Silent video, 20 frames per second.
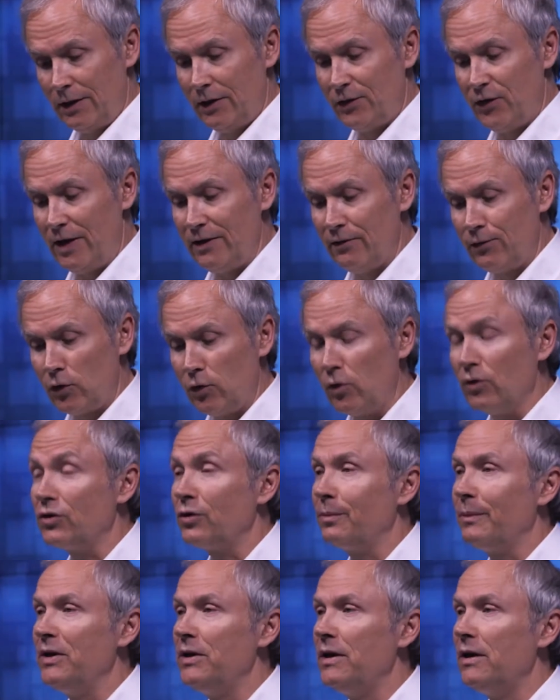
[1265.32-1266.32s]
the Centre for
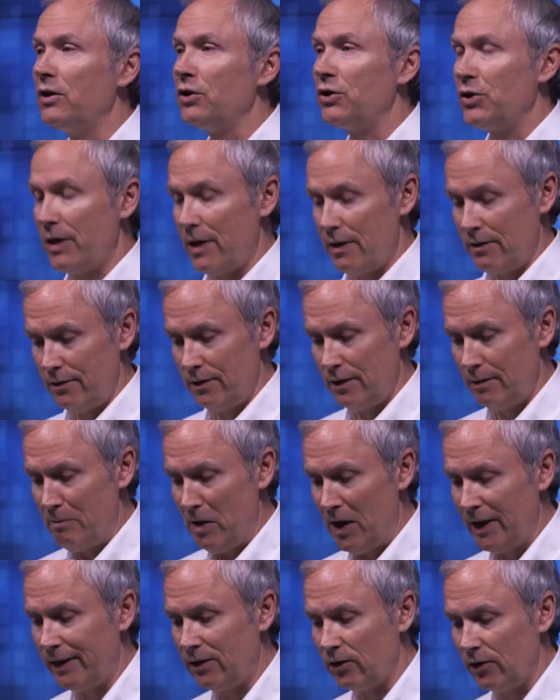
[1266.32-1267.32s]
Entrepreneurs showed
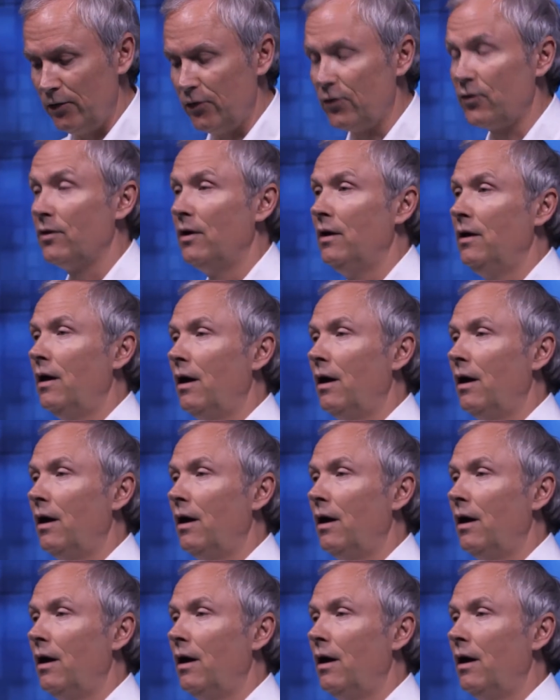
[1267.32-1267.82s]
that migrants